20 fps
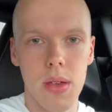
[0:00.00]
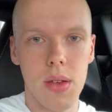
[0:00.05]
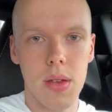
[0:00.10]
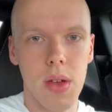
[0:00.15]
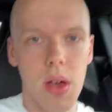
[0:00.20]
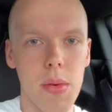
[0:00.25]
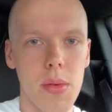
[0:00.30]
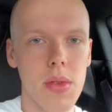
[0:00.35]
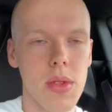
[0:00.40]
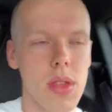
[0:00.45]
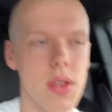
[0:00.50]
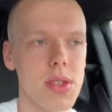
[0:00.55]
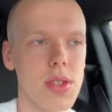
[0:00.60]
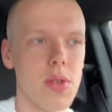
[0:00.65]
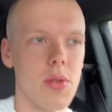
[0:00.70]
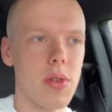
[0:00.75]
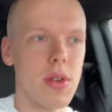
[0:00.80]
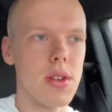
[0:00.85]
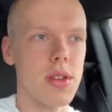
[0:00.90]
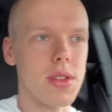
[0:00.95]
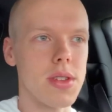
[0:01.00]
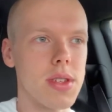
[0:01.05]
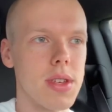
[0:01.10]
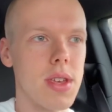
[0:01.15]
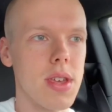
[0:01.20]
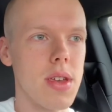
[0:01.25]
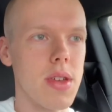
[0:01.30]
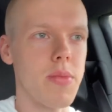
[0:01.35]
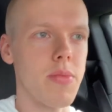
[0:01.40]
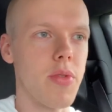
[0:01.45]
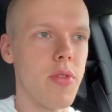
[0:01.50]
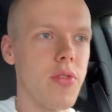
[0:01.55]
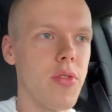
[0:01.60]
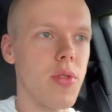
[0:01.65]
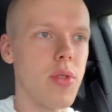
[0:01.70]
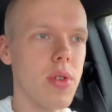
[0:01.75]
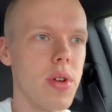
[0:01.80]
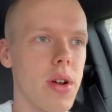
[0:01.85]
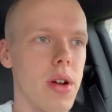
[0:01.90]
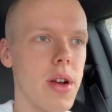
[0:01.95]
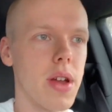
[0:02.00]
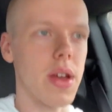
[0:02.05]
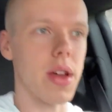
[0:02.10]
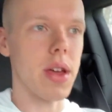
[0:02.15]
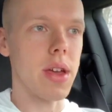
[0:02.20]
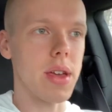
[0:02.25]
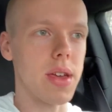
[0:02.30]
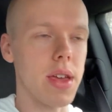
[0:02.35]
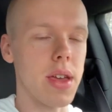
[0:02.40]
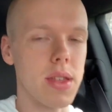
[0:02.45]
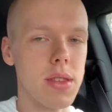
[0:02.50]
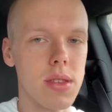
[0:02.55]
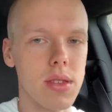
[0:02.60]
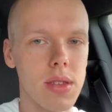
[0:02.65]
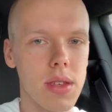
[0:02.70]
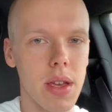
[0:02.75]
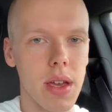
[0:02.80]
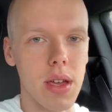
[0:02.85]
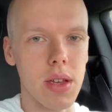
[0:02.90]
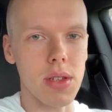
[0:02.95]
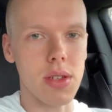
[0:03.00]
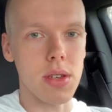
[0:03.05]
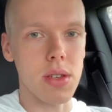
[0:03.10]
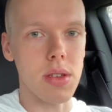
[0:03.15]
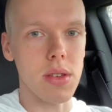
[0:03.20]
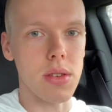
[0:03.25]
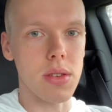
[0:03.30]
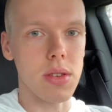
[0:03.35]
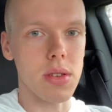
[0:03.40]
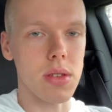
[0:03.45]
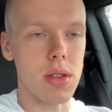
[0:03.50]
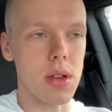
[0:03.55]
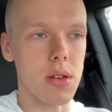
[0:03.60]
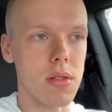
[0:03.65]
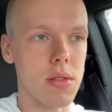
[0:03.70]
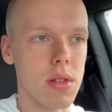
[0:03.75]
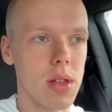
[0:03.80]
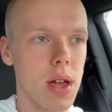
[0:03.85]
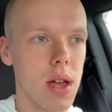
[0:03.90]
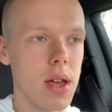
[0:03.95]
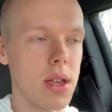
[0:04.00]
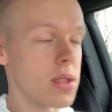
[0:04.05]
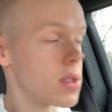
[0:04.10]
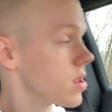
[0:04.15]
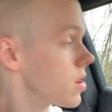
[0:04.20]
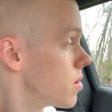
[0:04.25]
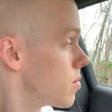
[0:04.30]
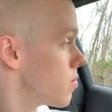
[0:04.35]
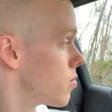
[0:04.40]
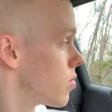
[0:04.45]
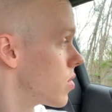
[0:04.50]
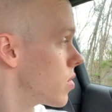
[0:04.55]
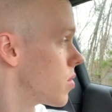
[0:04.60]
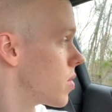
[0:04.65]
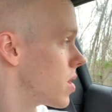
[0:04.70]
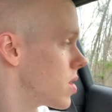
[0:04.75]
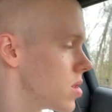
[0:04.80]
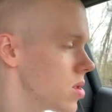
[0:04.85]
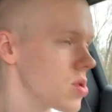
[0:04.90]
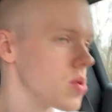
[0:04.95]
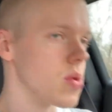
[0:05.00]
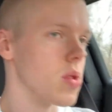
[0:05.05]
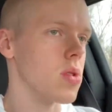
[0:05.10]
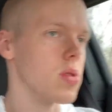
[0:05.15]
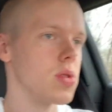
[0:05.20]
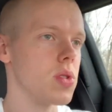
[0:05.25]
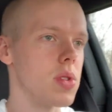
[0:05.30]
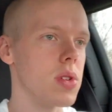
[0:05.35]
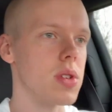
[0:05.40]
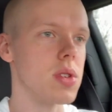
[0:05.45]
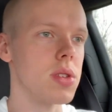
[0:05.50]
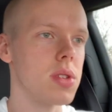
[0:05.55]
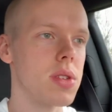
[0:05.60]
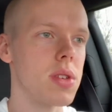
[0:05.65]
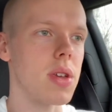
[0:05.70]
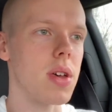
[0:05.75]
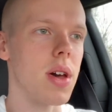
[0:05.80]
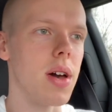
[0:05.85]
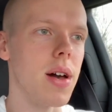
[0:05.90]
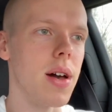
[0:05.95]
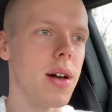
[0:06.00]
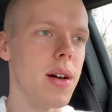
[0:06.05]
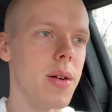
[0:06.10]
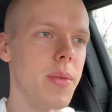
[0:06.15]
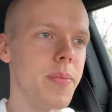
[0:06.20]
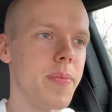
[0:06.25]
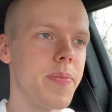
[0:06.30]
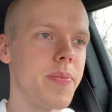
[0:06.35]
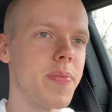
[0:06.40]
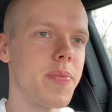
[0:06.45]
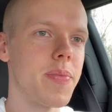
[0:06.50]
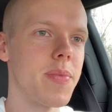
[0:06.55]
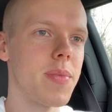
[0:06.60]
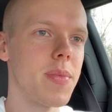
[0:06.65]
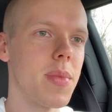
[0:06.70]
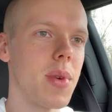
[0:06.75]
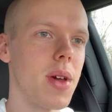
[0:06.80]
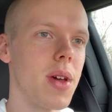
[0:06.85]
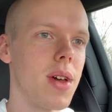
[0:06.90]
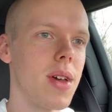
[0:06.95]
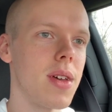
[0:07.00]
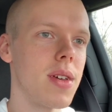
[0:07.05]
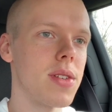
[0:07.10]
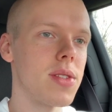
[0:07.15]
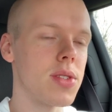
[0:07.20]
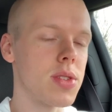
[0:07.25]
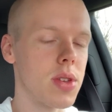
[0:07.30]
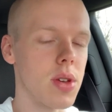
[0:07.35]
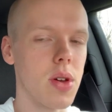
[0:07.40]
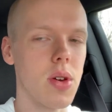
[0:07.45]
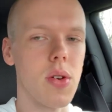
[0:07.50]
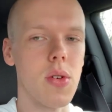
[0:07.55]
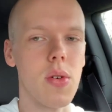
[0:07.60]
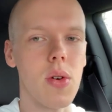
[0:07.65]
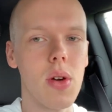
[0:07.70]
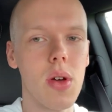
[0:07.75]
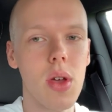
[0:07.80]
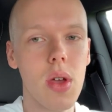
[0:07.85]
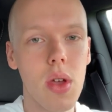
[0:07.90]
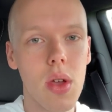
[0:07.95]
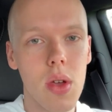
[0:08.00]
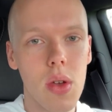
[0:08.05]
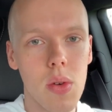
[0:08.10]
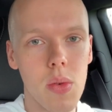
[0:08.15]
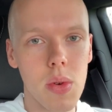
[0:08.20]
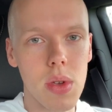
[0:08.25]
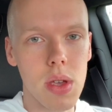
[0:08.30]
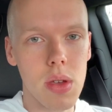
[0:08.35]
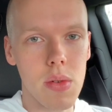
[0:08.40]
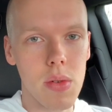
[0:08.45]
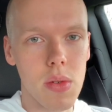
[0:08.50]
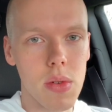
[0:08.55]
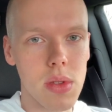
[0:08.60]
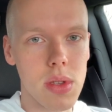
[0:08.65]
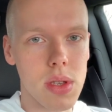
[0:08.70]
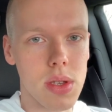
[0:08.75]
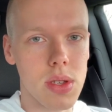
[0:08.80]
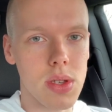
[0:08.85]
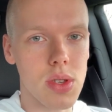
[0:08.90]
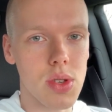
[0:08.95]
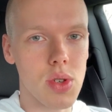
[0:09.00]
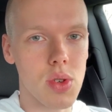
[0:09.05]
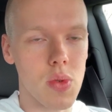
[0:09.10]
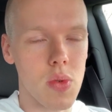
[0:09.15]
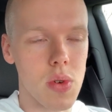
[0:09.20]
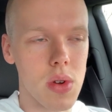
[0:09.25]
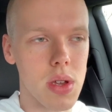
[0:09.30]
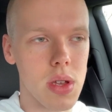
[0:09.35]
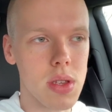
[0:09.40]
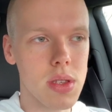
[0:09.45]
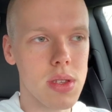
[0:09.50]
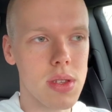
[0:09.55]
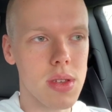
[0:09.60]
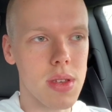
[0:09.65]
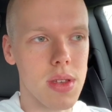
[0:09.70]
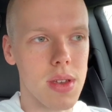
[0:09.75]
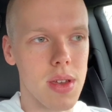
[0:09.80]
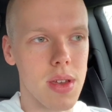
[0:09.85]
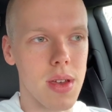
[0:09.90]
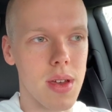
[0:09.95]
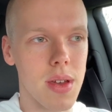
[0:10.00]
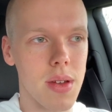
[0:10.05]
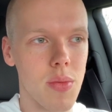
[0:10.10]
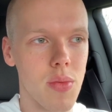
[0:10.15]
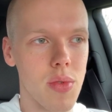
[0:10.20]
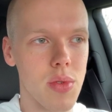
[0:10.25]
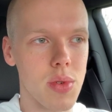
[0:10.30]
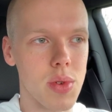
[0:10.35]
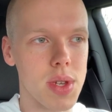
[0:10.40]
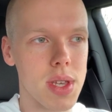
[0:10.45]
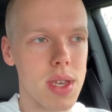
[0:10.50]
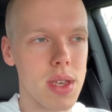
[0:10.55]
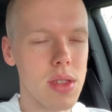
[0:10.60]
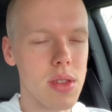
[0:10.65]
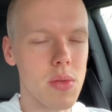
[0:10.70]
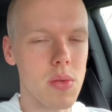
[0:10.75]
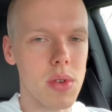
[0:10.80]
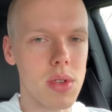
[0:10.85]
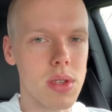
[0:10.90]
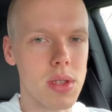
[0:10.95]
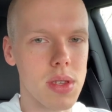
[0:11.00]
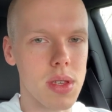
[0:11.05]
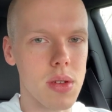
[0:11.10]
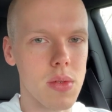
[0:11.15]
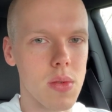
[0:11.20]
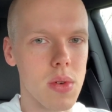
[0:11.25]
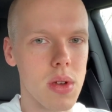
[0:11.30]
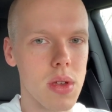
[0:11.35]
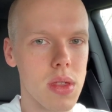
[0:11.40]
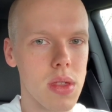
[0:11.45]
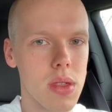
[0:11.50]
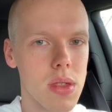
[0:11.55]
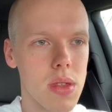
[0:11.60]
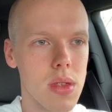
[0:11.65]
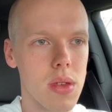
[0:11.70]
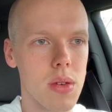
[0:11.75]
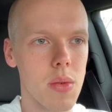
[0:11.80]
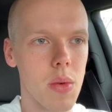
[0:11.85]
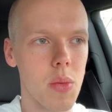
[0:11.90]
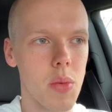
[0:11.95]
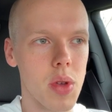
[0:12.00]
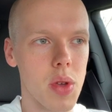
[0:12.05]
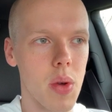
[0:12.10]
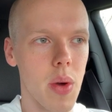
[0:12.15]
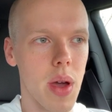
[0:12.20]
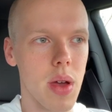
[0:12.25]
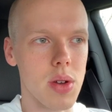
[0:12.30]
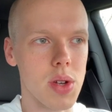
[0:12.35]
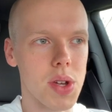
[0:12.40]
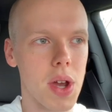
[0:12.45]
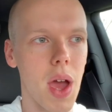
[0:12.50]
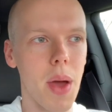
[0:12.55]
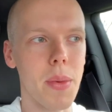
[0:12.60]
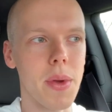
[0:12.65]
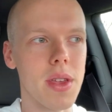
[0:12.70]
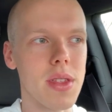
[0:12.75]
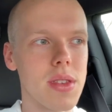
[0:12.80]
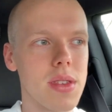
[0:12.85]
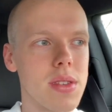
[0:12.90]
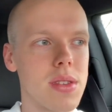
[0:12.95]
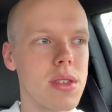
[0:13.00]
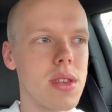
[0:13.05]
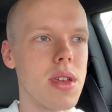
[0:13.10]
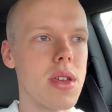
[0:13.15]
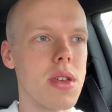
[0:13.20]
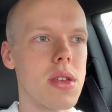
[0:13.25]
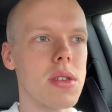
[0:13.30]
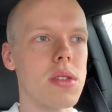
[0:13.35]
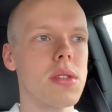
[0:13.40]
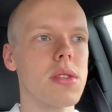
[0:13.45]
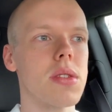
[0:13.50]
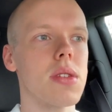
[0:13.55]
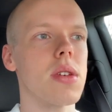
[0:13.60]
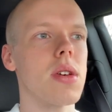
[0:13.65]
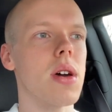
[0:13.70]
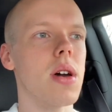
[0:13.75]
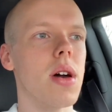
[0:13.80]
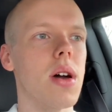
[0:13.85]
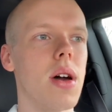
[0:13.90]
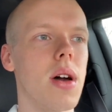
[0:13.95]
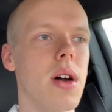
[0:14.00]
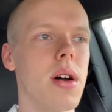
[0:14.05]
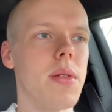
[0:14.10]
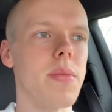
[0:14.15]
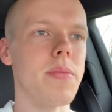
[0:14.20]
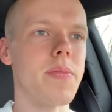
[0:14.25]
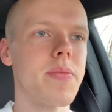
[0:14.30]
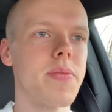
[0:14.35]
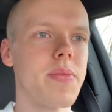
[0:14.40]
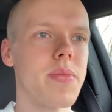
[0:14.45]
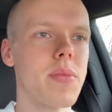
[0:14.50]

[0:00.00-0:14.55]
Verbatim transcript: couple of things I wanted to say before I head inside to sterilize and put away these groceries. Um, so we have a really strict uh, routine that we stick with when we go out shopping these days. Um,